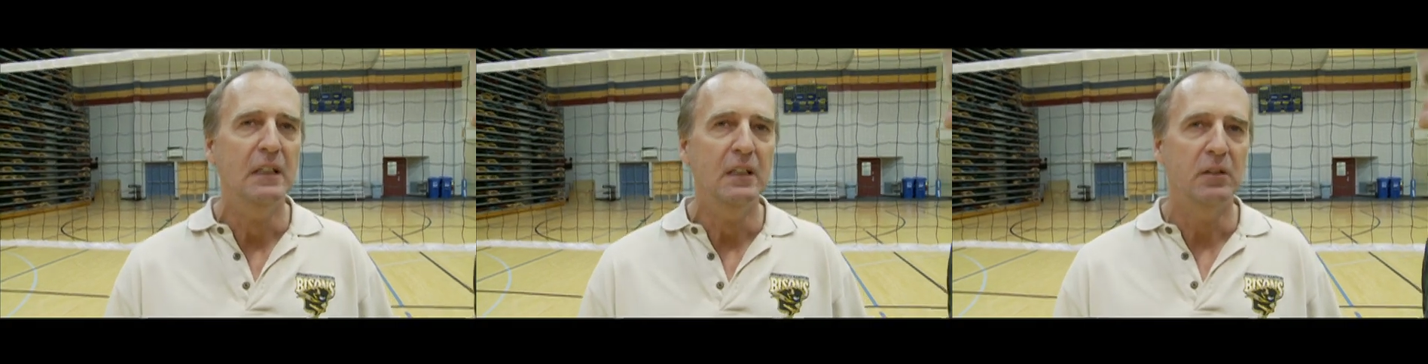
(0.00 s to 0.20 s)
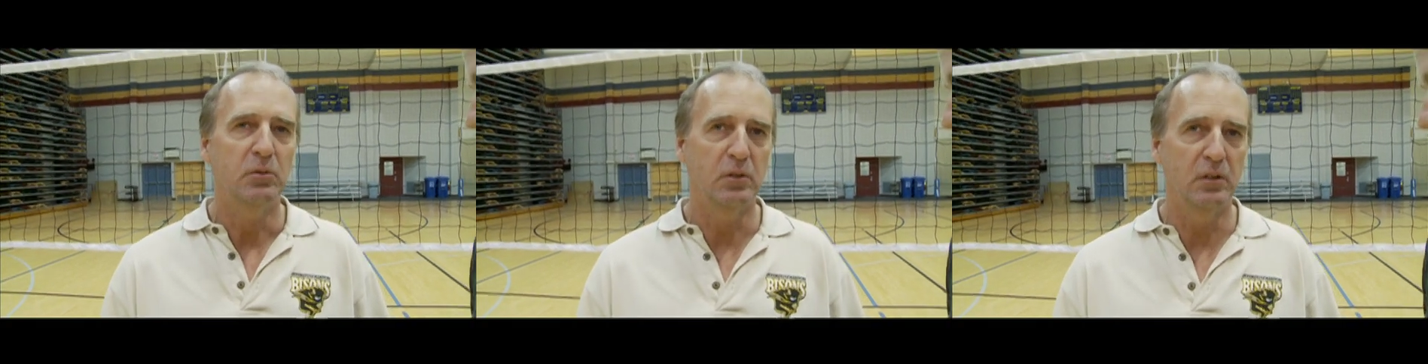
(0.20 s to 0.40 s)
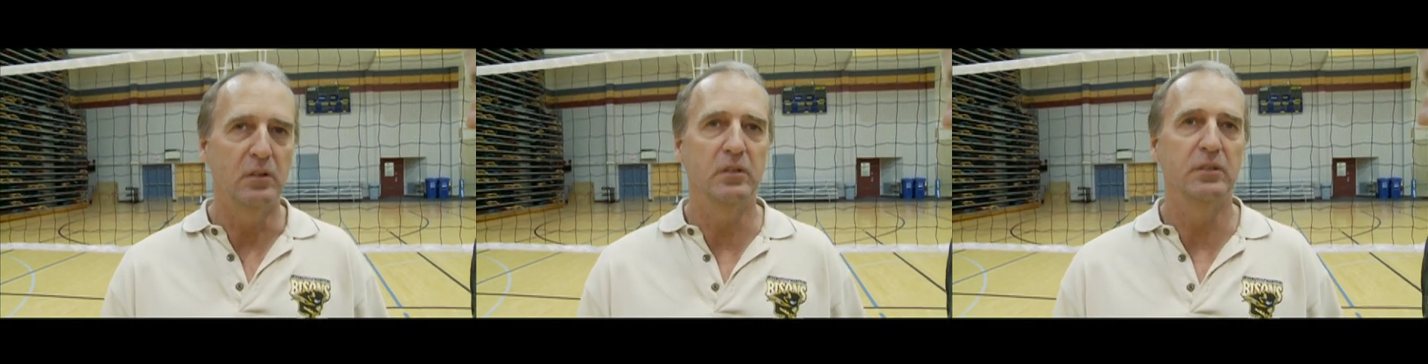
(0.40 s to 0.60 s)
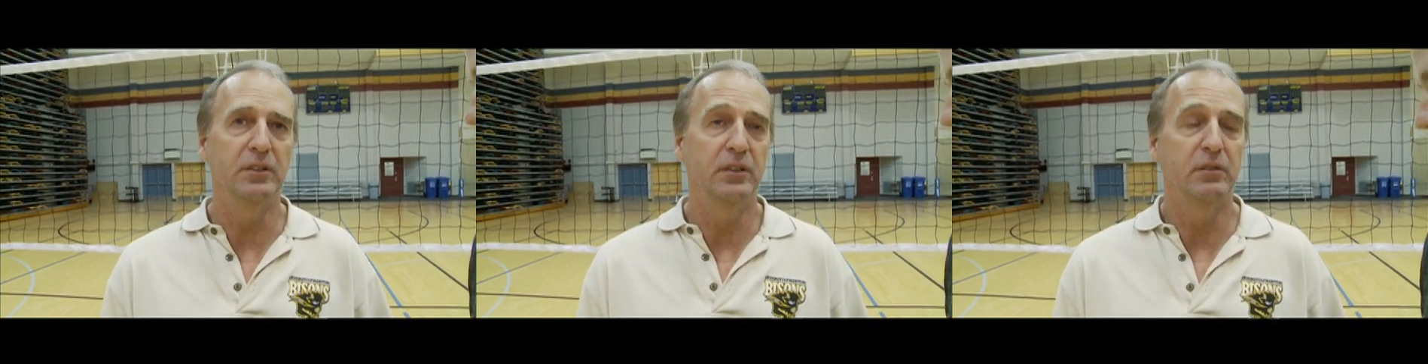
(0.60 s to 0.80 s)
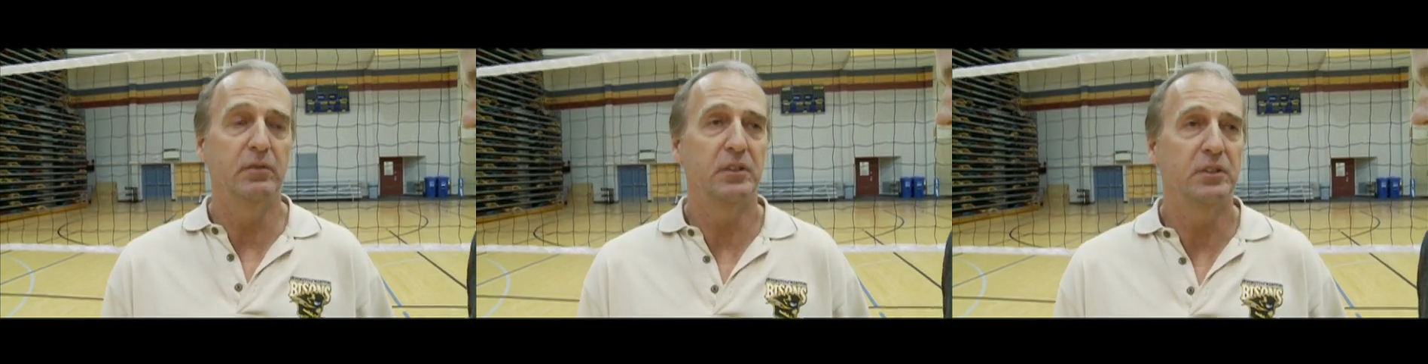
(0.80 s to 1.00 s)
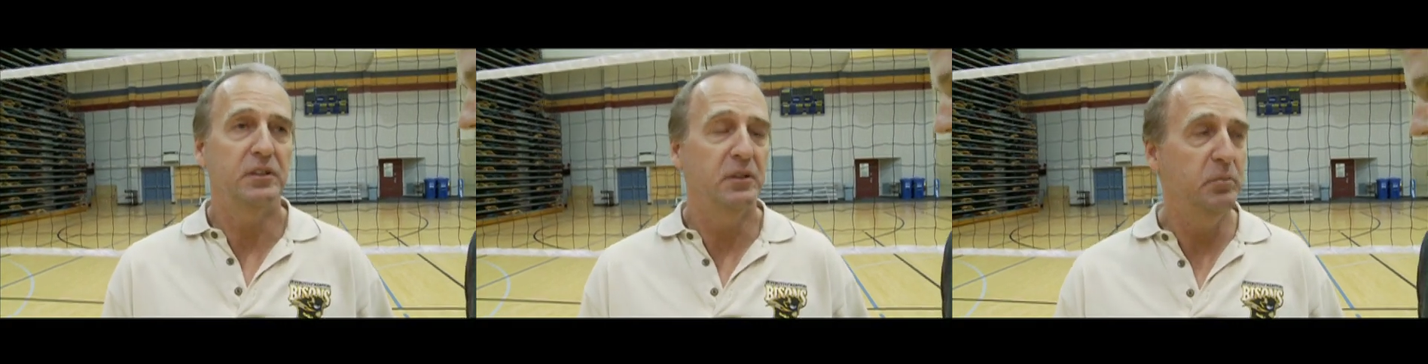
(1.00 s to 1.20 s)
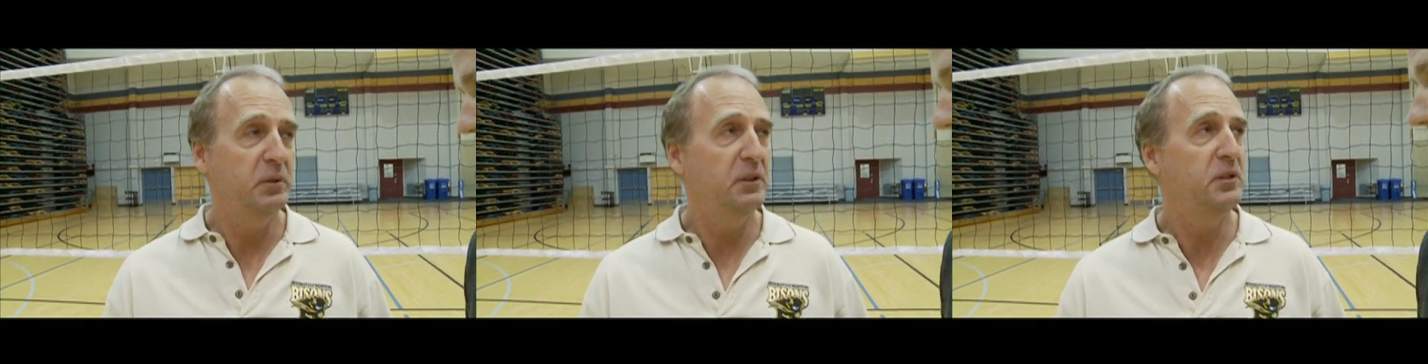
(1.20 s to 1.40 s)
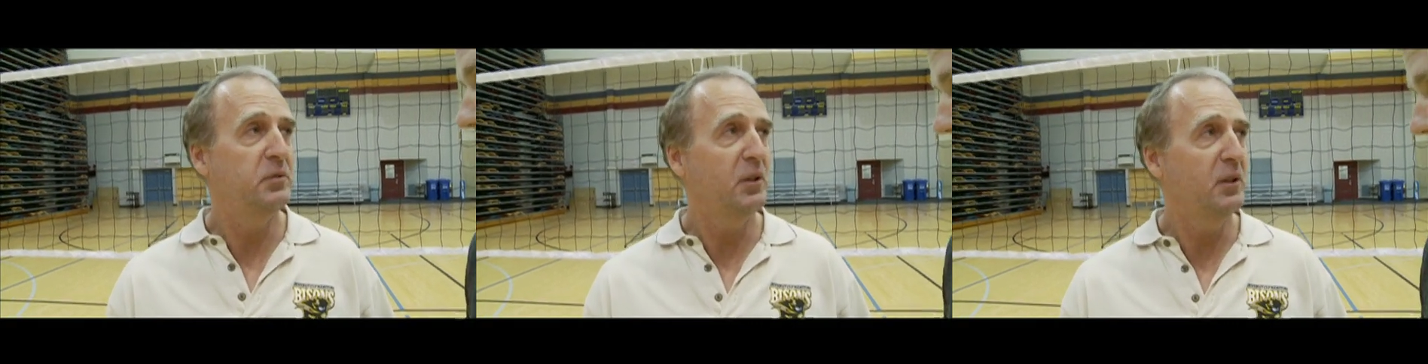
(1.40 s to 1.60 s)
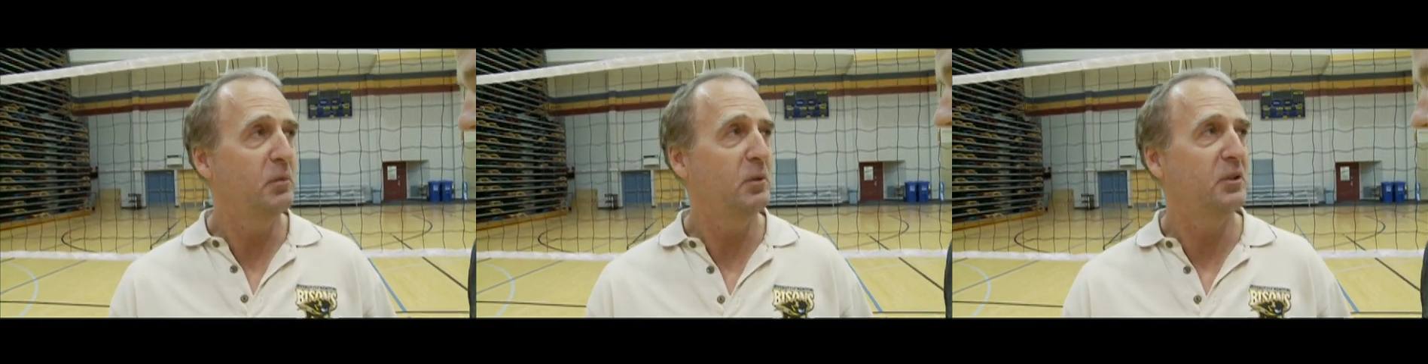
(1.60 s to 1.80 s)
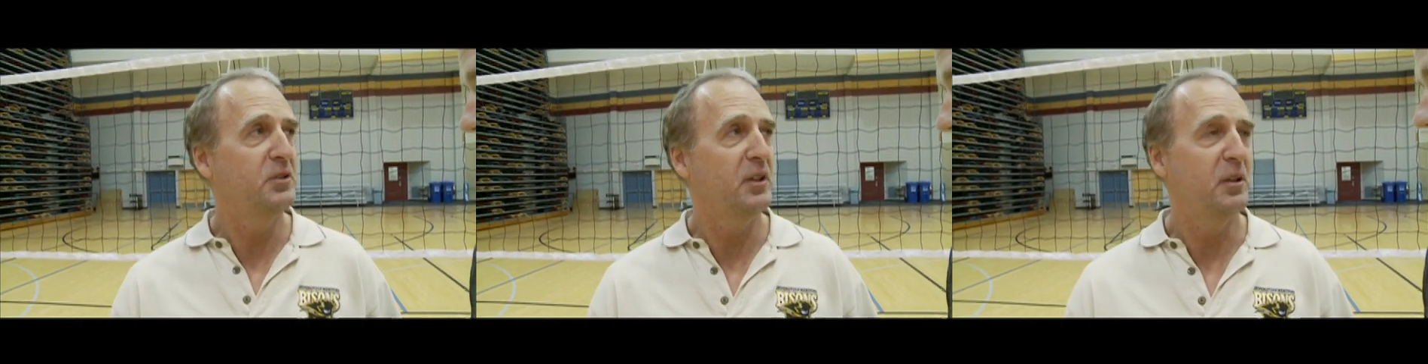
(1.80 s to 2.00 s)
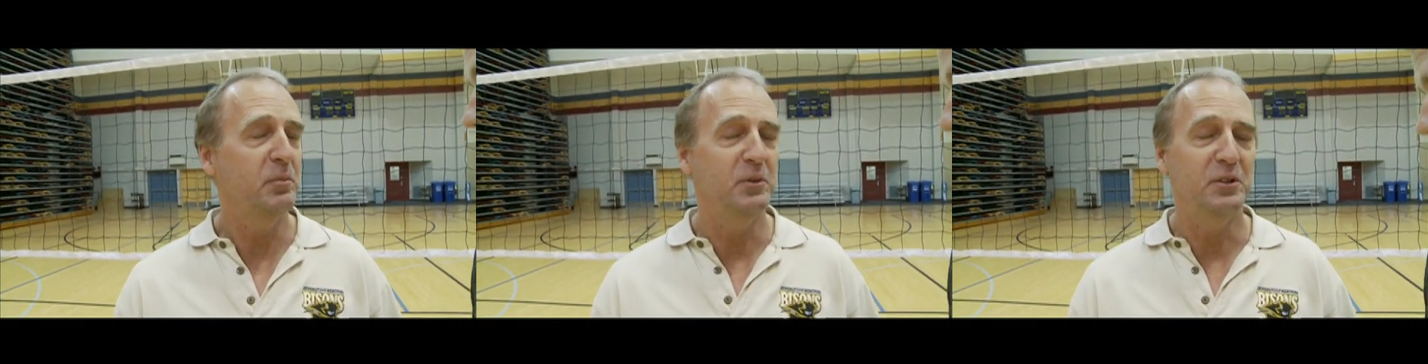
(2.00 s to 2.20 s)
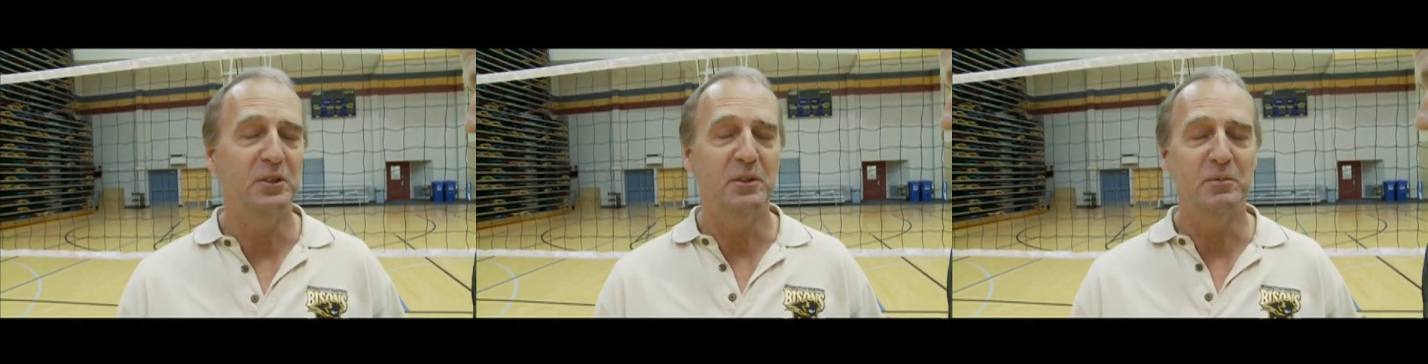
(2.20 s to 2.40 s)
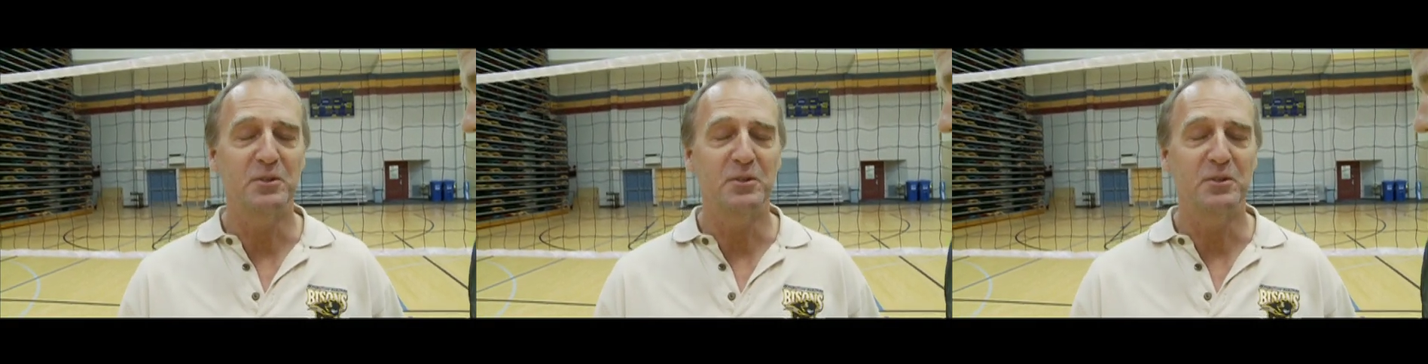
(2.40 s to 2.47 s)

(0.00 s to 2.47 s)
World University Beach Volleyball Championship.